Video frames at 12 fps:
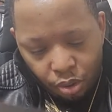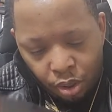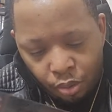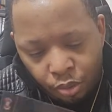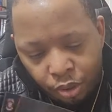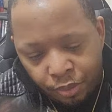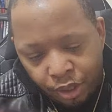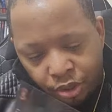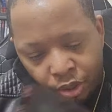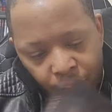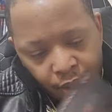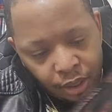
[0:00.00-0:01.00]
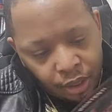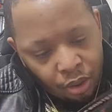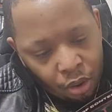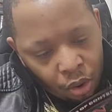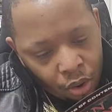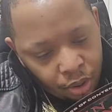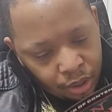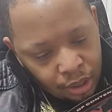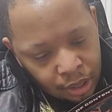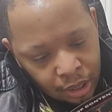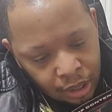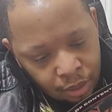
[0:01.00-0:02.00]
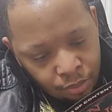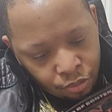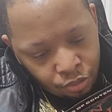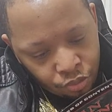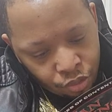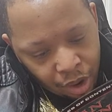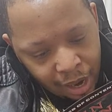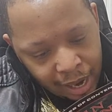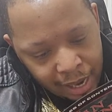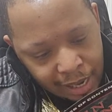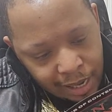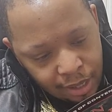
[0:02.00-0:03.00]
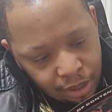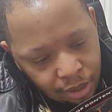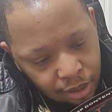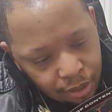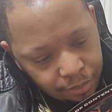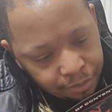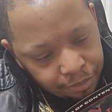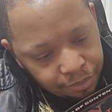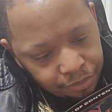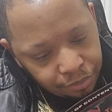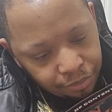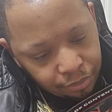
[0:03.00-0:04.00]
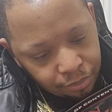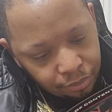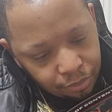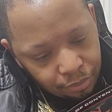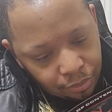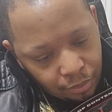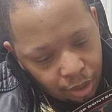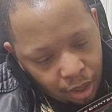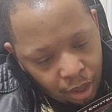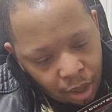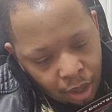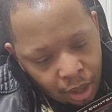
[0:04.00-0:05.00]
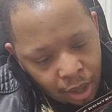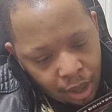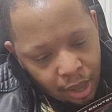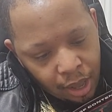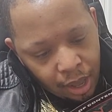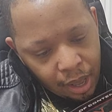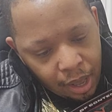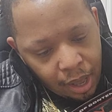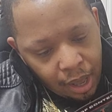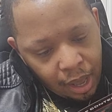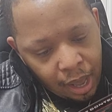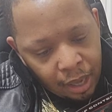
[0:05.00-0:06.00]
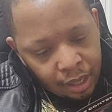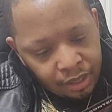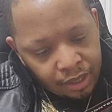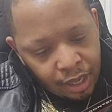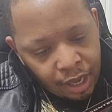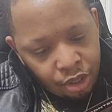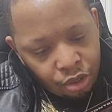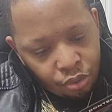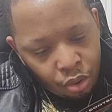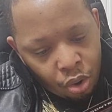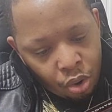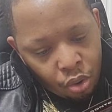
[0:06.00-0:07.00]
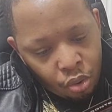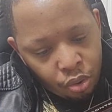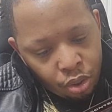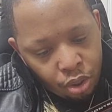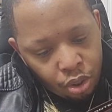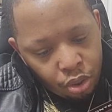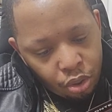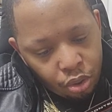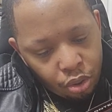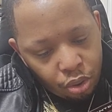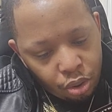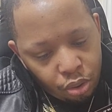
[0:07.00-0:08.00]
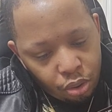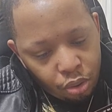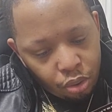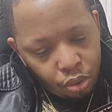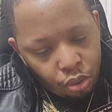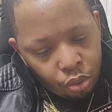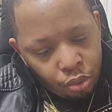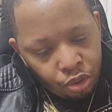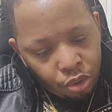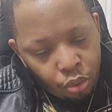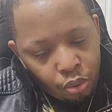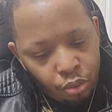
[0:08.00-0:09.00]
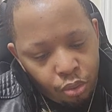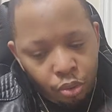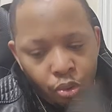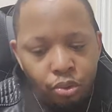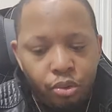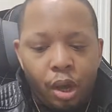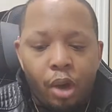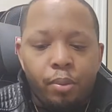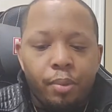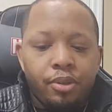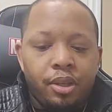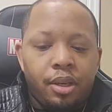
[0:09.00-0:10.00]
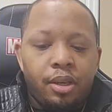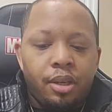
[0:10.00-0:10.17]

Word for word: I want to make sure I get the art name right. Uh, Alexandro Uzu. Uzu, I hope I'm saying the